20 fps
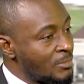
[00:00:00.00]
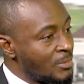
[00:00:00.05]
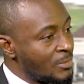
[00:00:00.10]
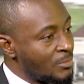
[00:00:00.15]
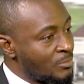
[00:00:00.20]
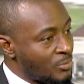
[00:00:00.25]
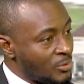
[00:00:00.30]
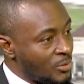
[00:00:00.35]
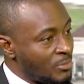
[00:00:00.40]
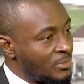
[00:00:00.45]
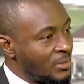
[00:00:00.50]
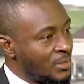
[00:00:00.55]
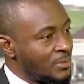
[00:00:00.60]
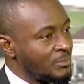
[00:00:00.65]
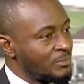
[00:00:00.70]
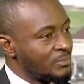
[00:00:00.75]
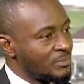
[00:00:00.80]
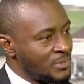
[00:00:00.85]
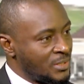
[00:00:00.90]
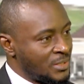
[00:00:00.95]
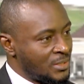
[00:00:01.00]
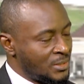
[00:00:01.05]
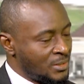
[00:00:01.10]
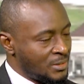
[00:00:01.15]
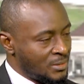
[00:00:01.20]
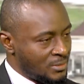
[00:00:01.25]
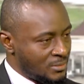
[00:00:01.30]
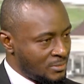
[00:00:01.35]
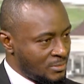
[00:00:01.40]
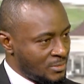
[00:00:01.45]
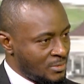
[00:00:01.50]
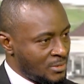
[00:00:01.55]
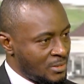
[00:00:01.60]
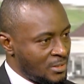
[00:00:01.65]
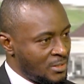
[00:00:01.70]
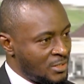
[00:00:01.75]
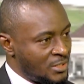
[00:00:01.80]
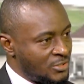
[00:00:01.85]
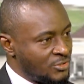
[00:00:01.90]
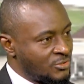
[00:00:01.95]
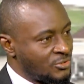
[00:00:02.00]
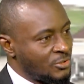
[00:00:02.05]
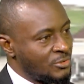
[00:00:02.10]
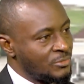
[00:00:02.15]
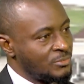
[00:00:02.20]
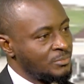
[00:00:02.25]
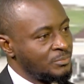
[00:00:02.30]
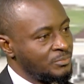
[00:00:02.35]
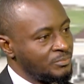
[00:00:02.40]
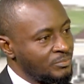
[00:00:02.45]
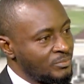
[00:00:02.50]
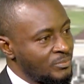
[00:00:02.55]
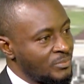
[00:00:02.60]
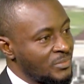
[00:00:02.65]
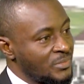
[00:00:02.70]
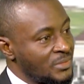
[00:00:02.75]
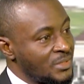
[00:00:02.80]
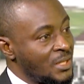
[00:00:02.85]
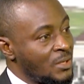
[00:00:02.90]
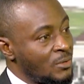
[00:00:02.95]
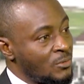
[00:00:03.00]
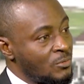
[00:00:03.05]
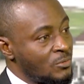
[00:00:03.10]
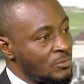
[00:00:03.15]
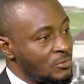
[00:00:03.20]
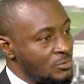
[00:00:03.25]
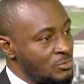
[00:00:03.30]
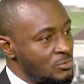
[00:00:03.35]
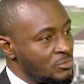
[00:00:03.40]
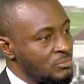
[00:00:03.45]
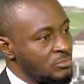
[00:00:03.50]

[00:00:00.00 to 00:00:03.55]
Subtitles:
problem, the lesion that will